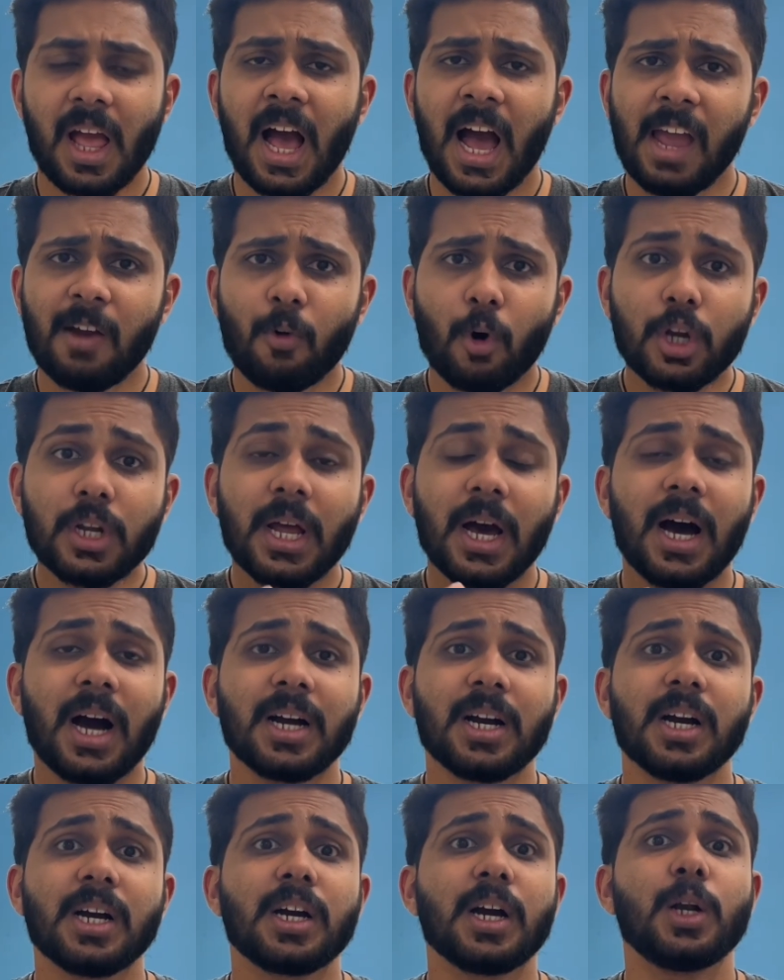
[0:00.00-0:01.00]
I want
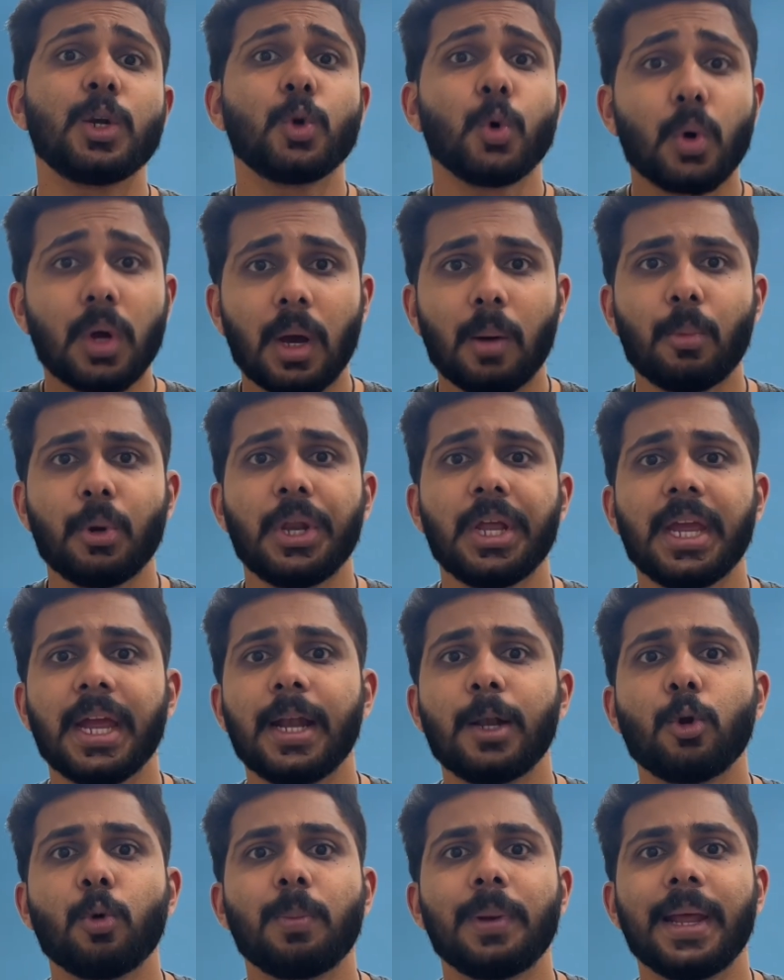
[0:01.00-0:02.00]
Agarkar to
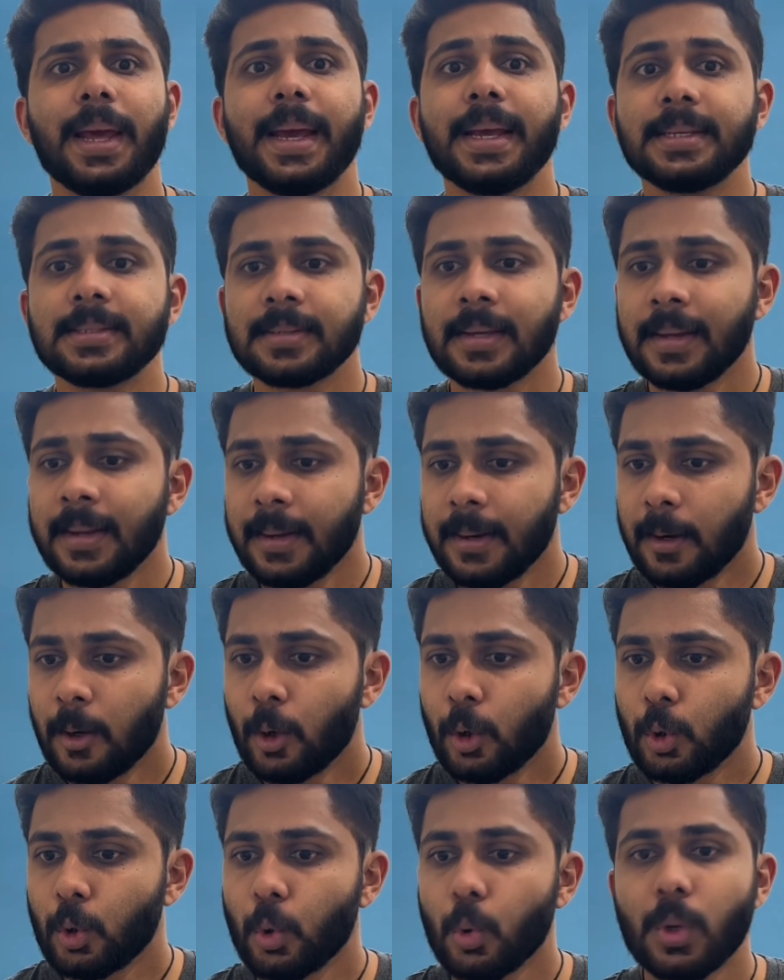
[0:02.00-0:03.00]
communicate to players,
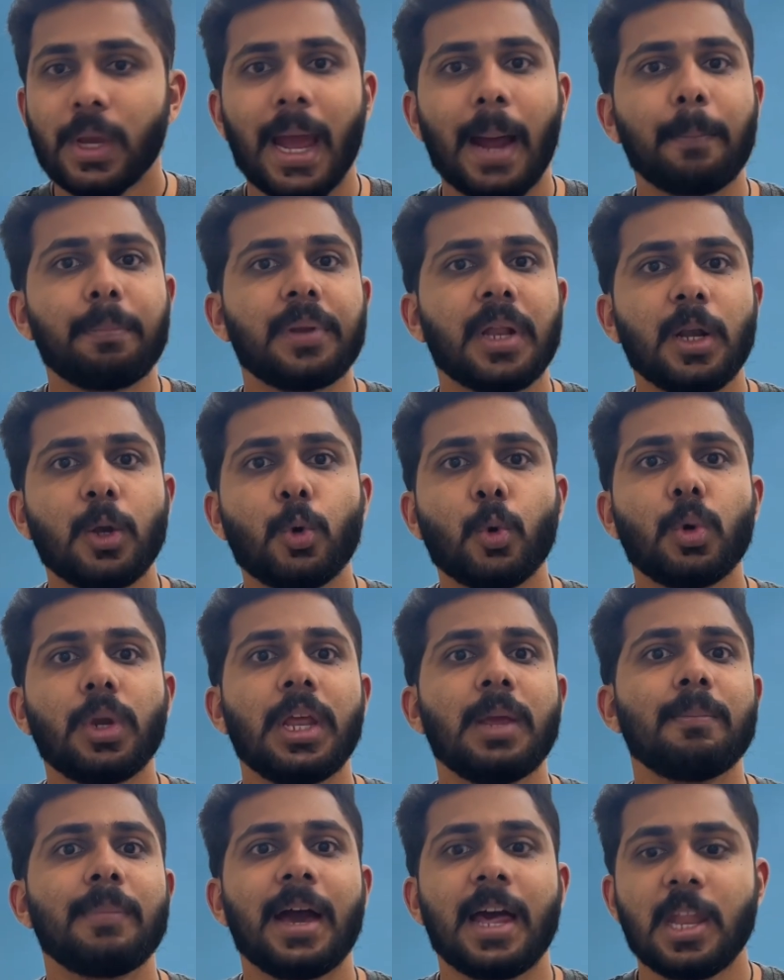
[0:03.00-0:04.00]
to captain, to
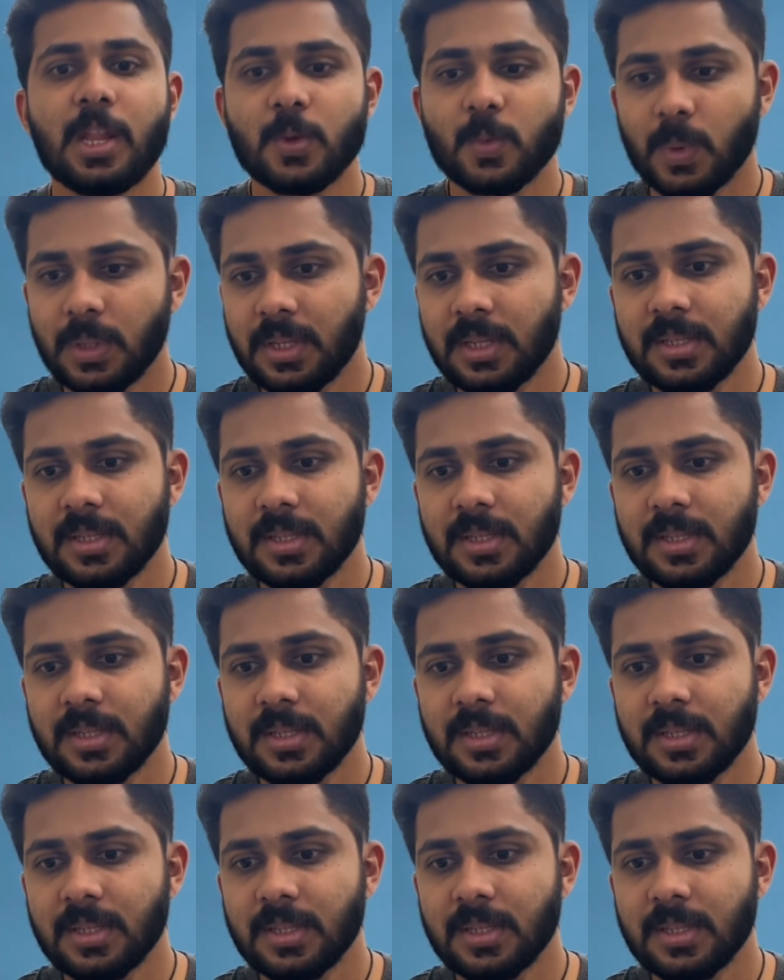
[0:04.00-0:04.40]
team management.